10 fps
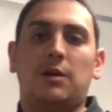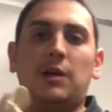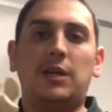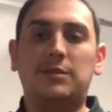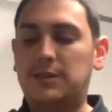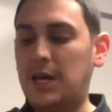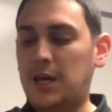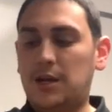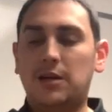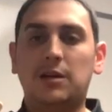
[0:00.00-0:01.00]

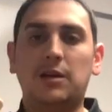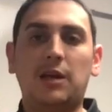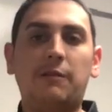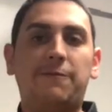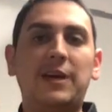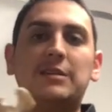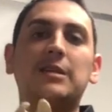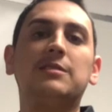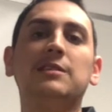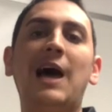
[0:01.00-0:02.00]
Instead, it
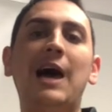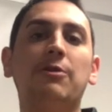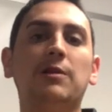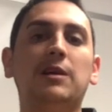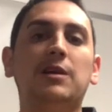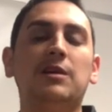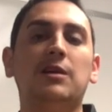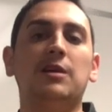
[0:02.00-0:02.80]
faces laterally